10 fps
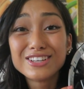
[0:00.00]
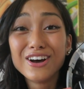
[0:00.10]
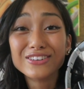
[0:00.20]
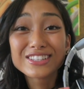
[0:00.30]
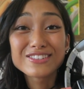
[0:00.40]

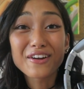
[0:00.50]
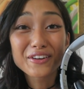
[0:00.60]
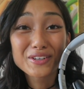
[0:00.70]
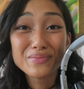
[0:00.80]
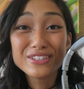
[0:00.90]
so it's
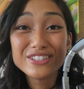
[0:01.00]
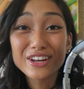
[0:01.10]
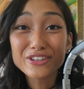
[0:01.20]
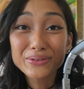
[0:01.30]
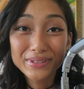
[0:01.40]
not gonna be
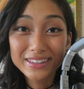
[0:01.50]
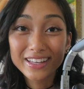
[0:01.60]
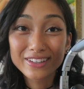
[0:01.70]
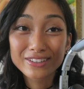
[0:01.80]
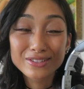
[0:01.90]
genuine
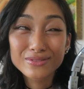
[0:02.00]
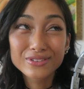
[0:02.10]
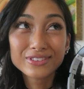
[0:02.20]
leather. This was